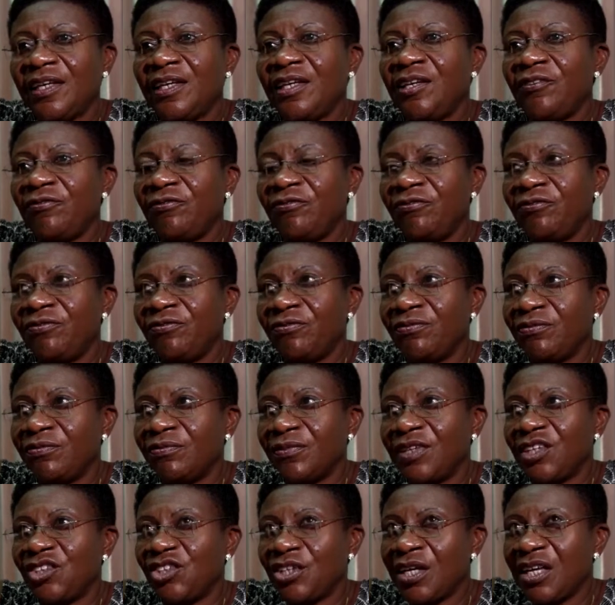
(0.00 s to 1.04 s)
If
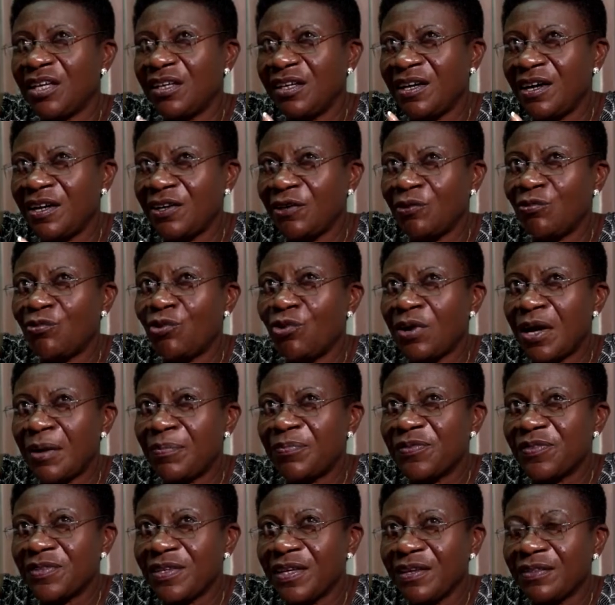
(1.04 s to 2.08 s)
a child can grow
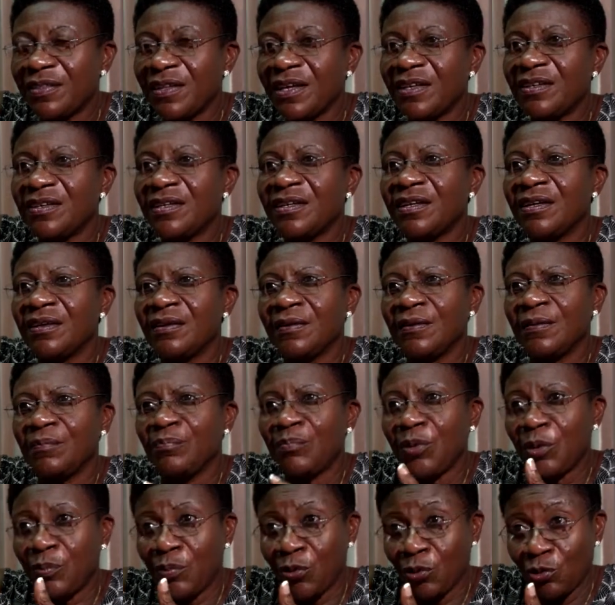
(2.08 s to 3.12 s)
up seeing that
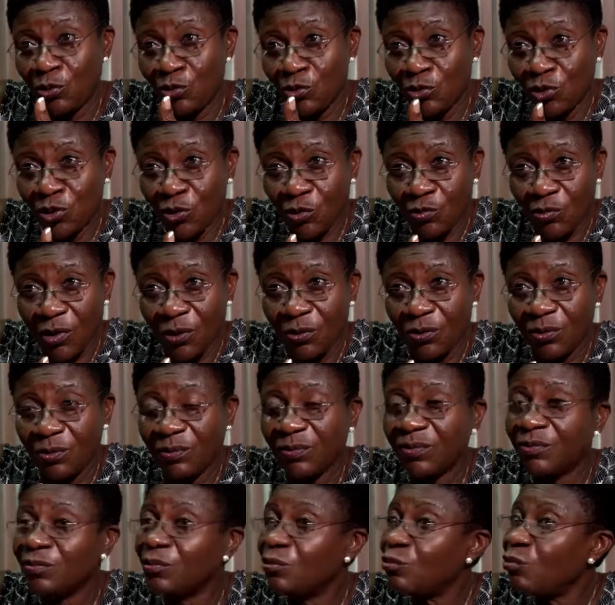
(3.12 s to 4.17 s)
people don't quarrel,
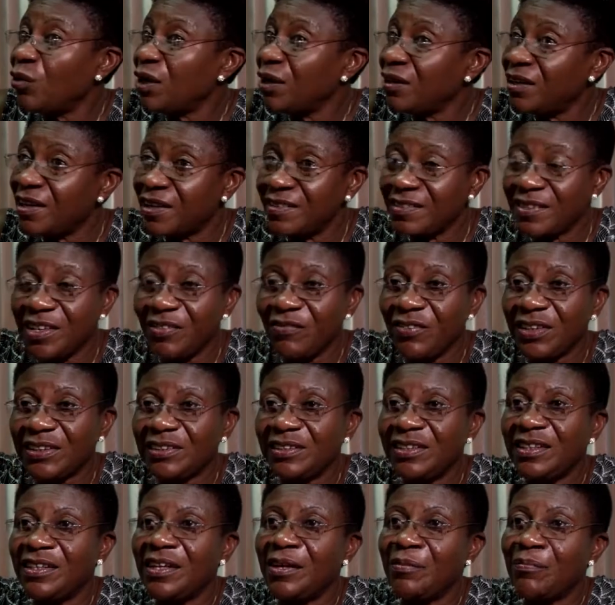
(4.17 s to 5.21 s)
when he has never
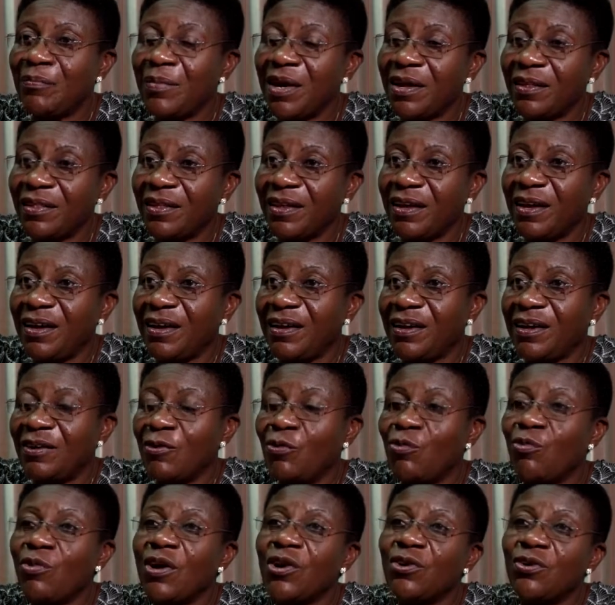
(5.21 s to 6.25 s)
seen a mother
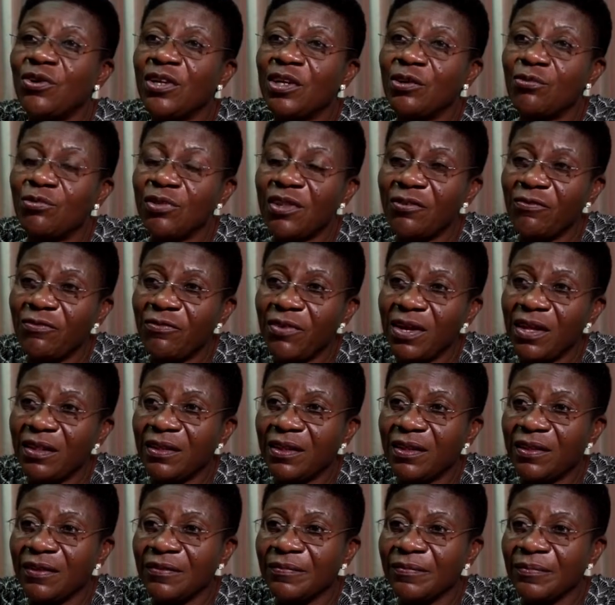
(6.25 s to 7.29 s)
quarreling with a
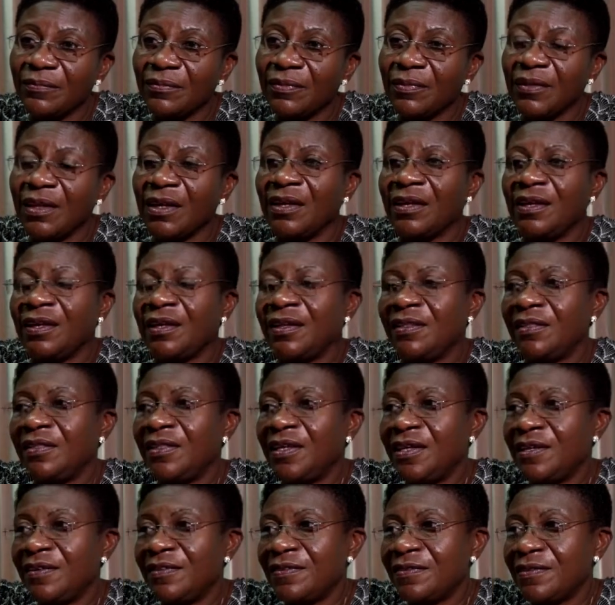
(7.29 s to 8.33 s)
father,
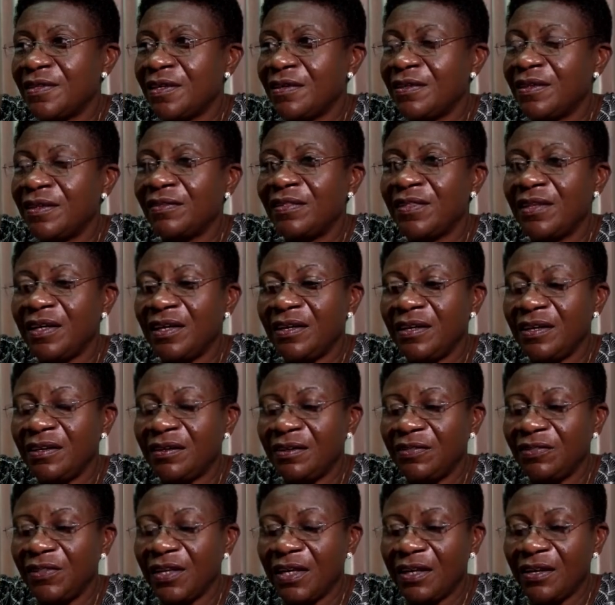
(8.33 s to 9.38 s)
they
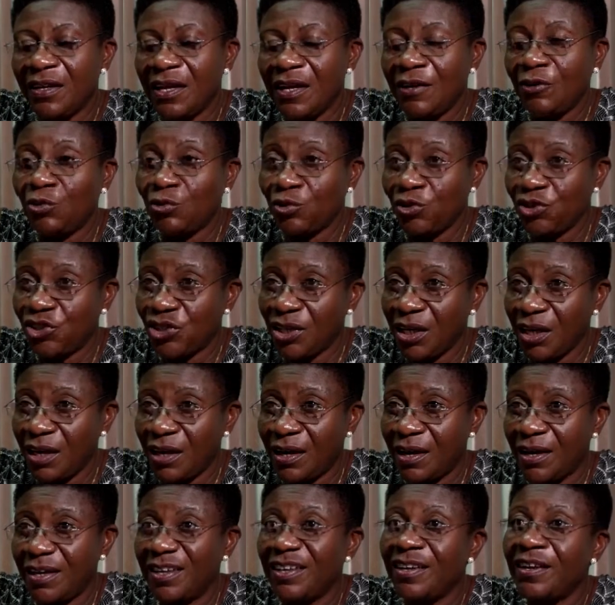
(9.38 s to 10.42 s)
learn to
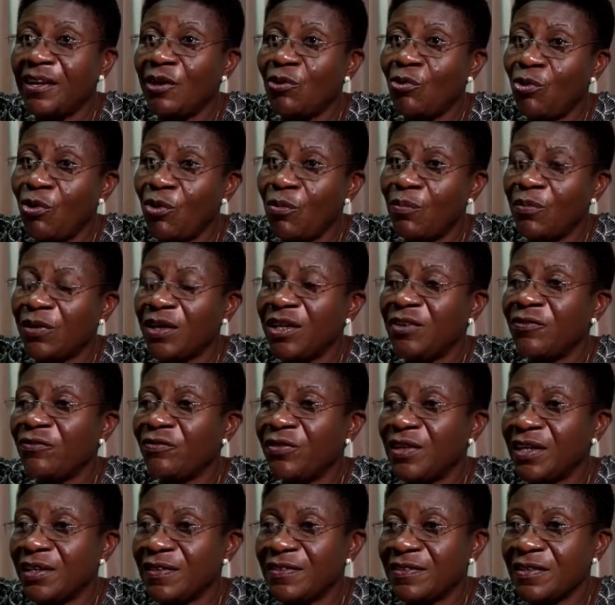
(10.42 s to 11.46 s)
share in a home. If
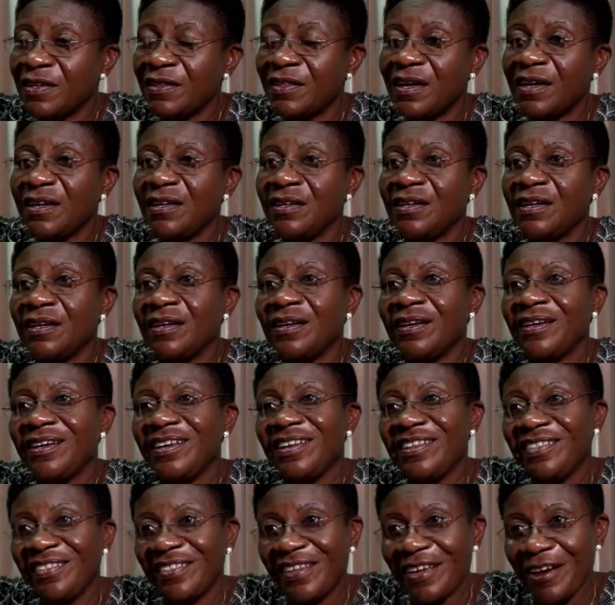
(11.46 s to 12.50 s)
they see that
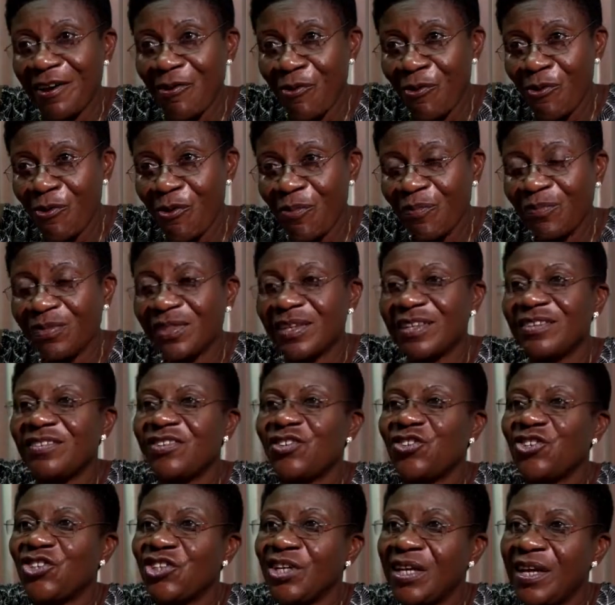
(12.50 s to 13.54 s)
in their home
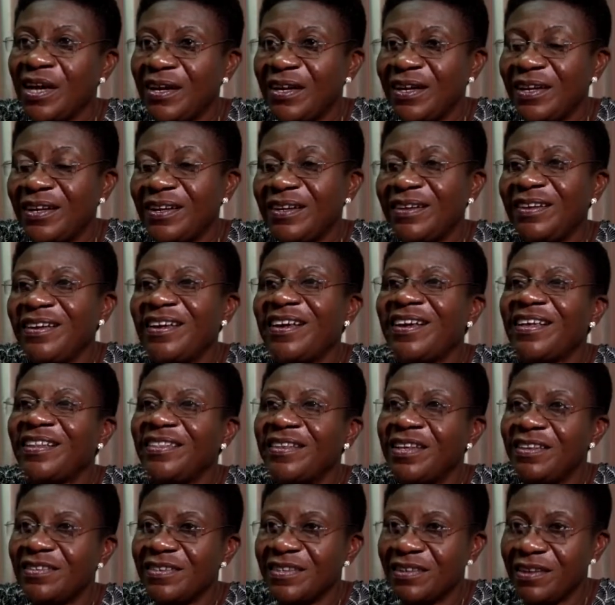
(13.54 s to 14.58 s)
there's sharing,
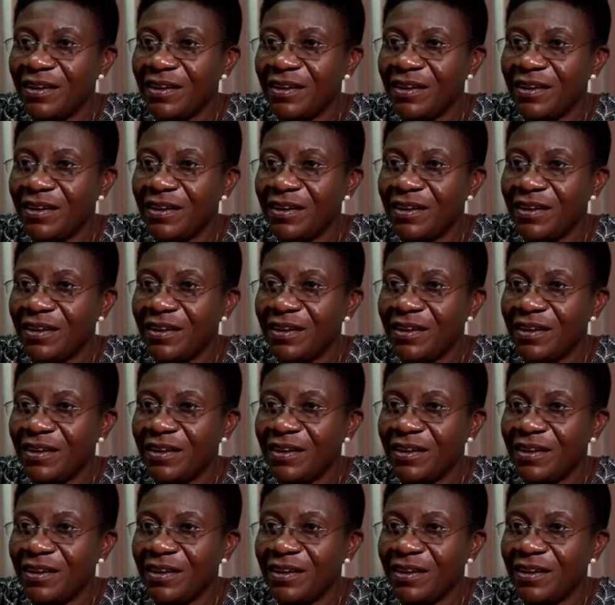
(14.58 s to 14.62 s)
there's